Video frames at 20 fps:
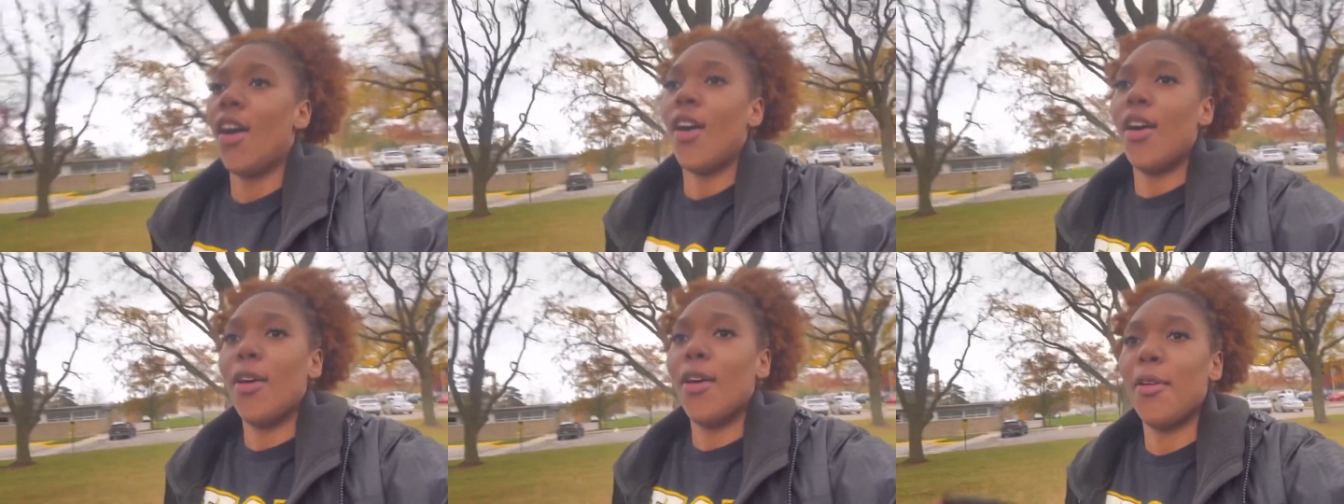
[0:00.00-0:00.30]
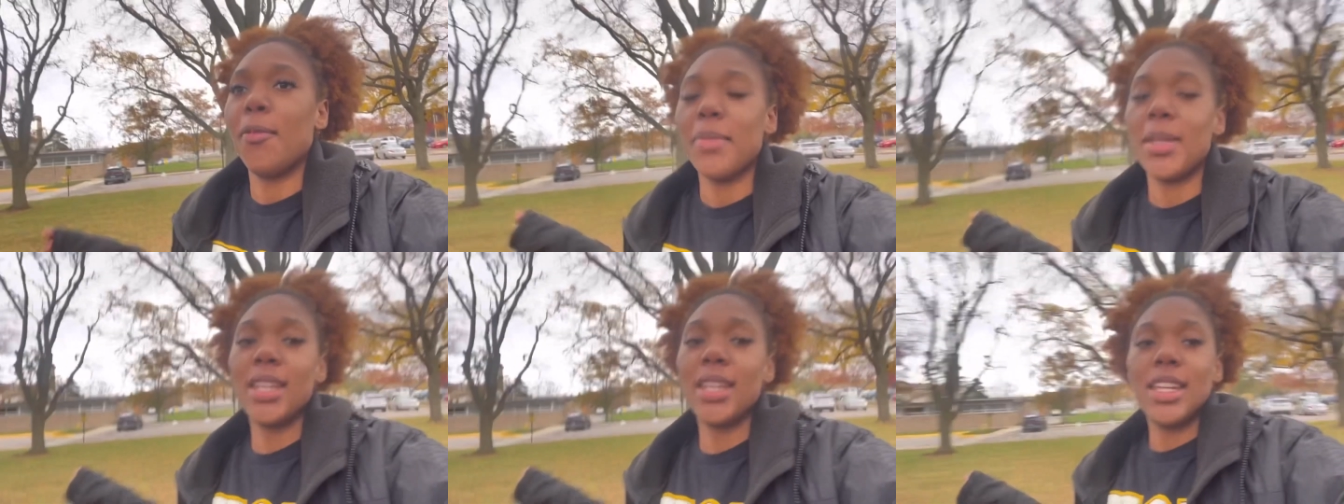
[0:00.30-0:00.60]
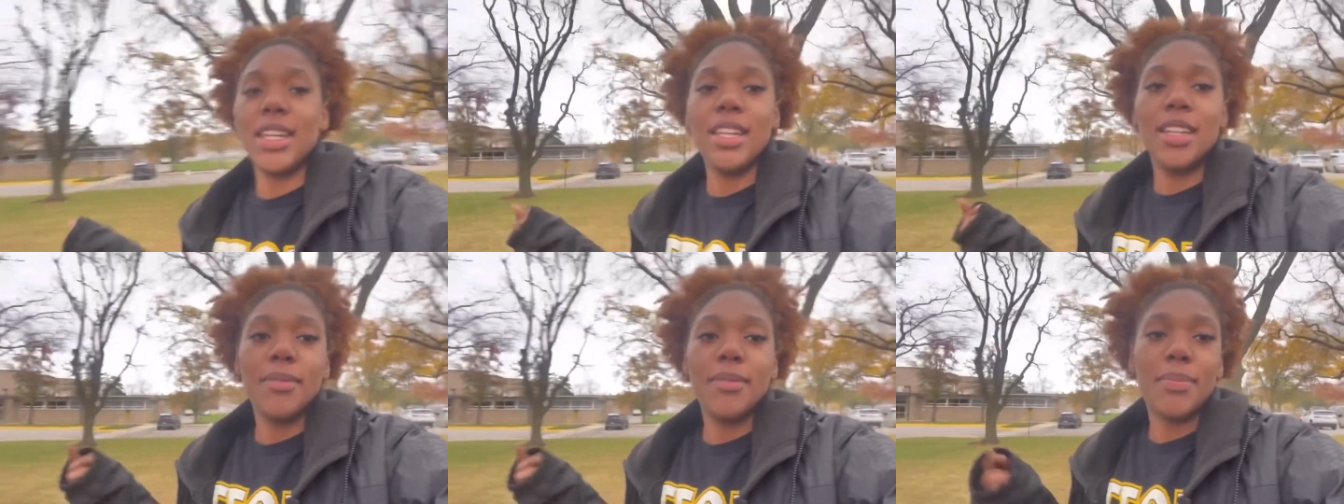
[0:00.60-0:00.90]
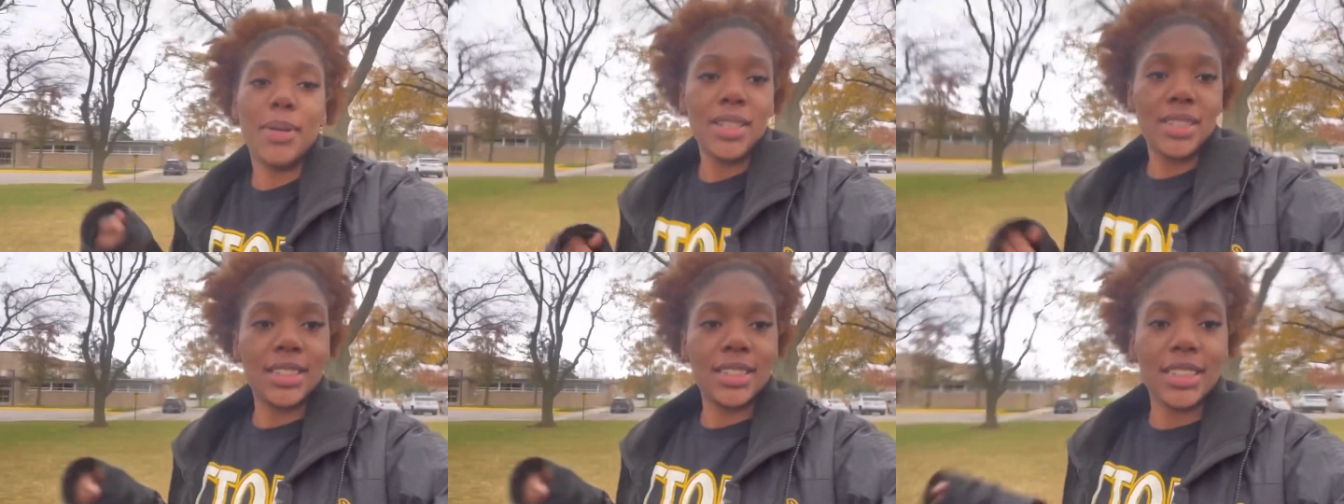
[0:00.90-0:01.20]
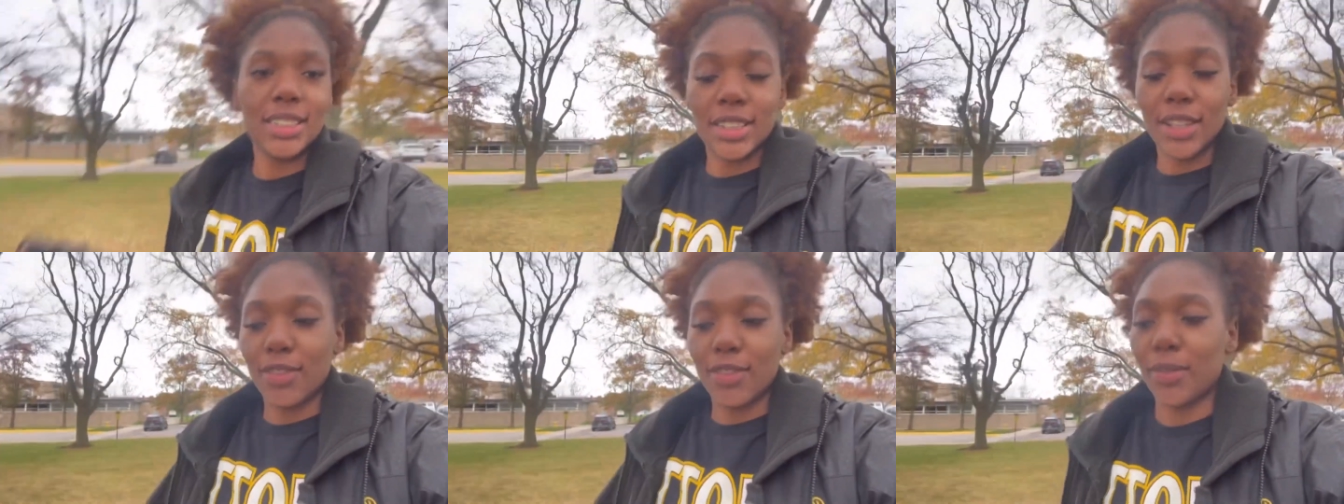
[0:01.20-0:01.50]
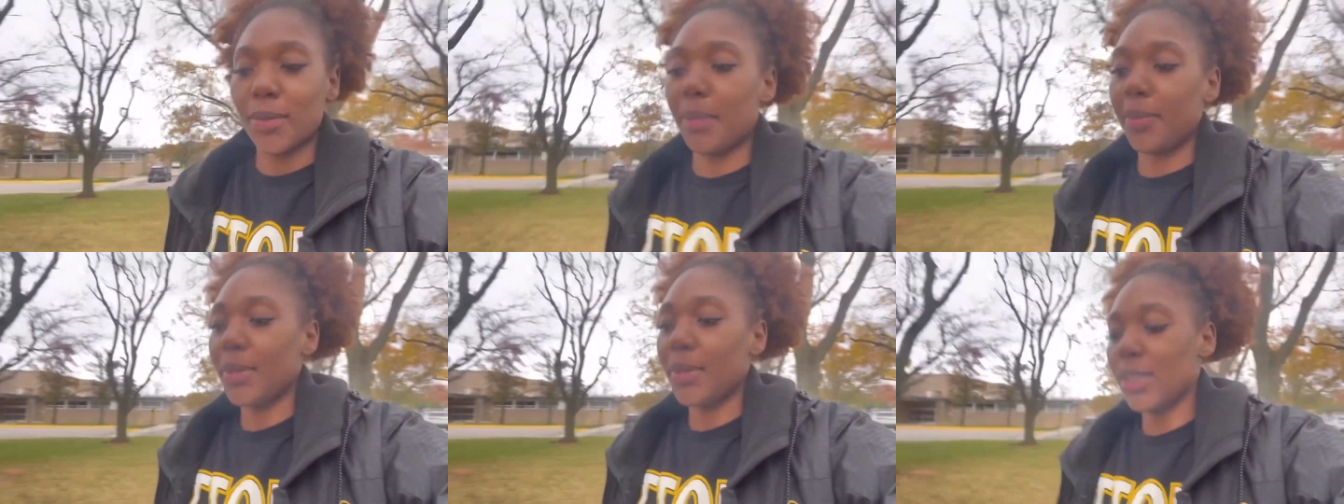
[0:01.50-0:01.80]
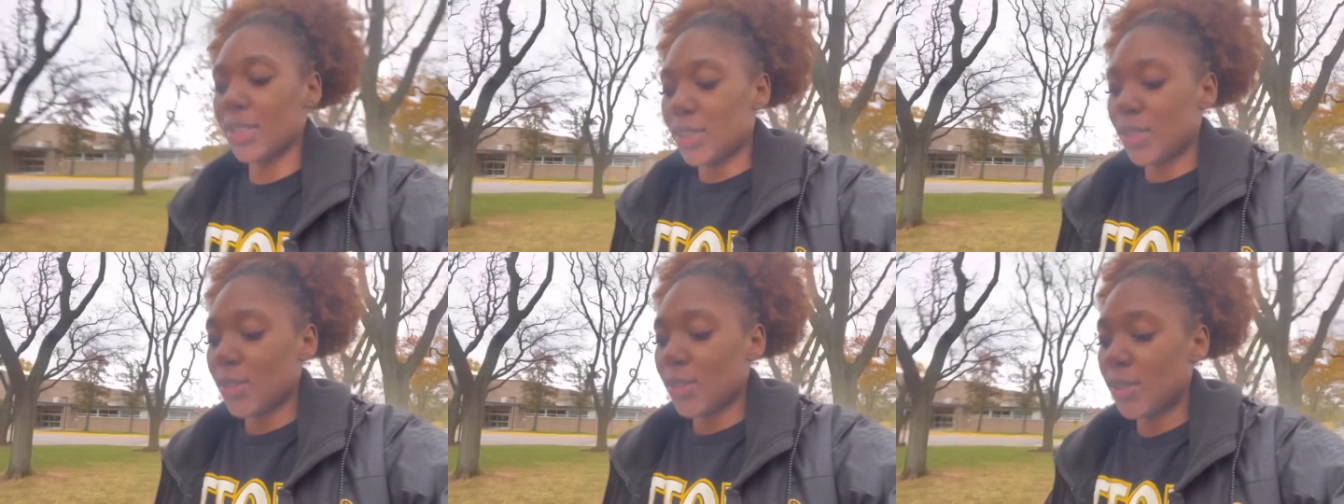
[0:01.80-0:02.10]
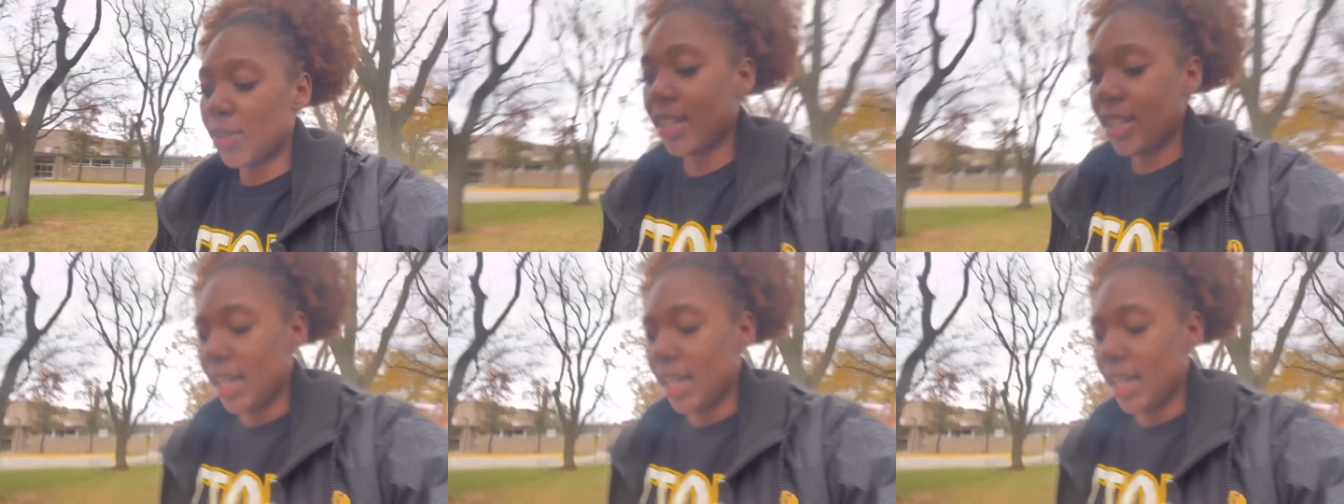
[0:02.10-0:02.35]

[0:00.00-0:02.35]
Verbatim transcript: on me purchasing stuff from the bookstore,